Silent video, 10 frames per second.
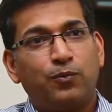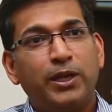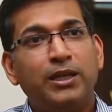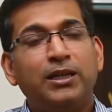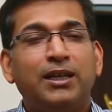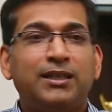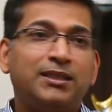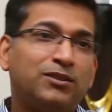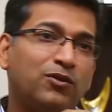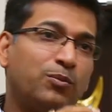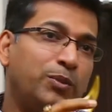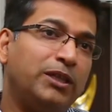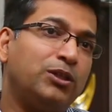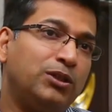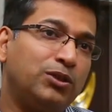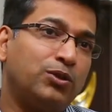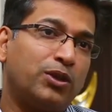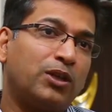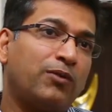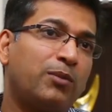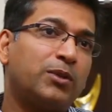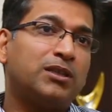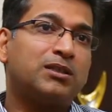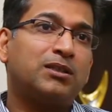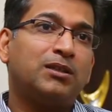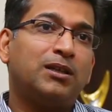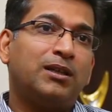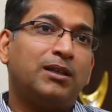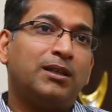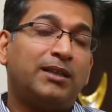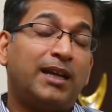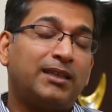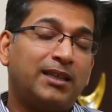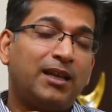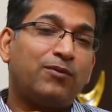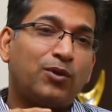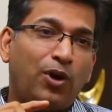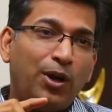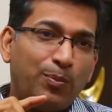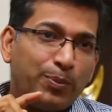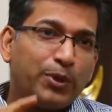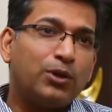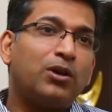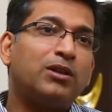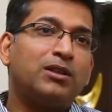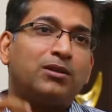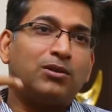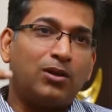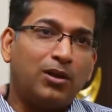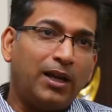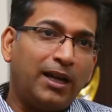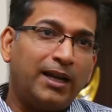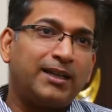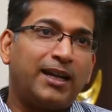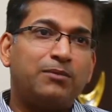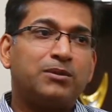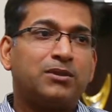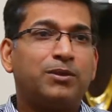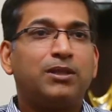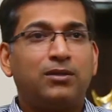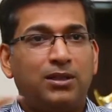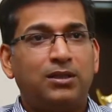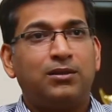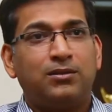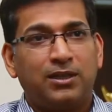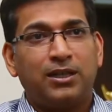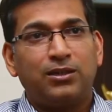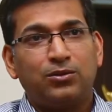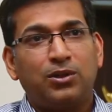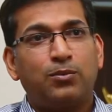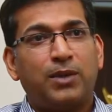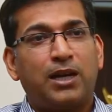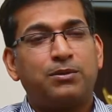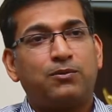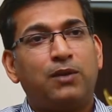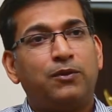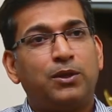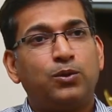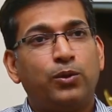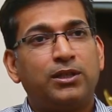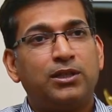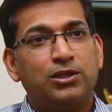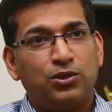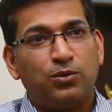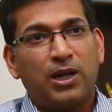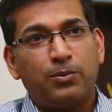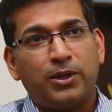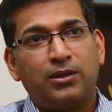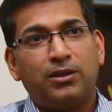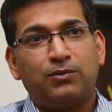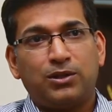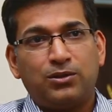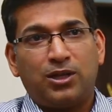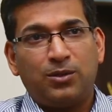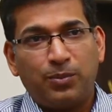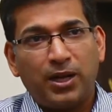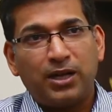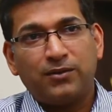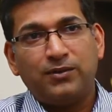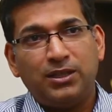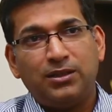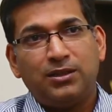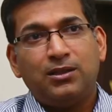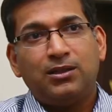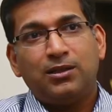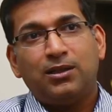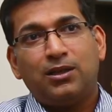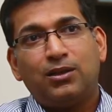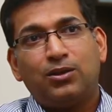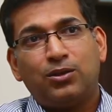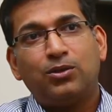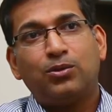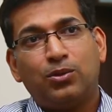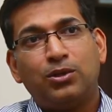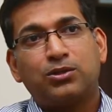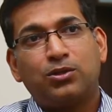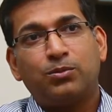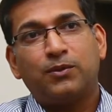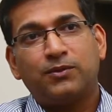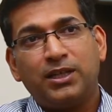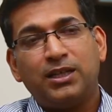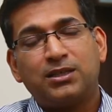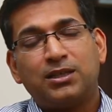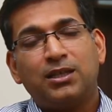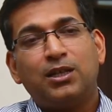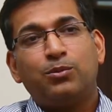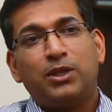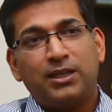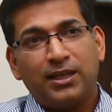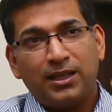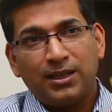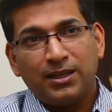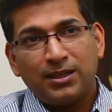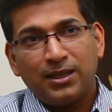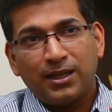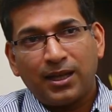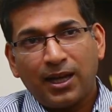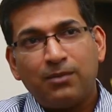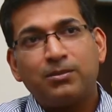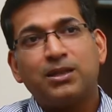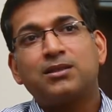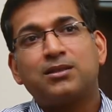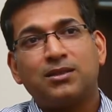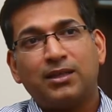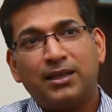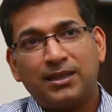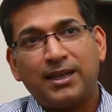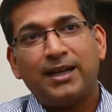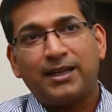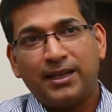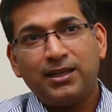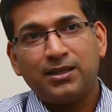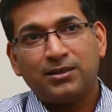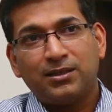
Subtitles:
be, this will be your requirement, and they have gone beyond the call at times, particularly on again Google Maps while we are doing the geo mapping. It was not part of the whole scope of things, but they helped us in that area.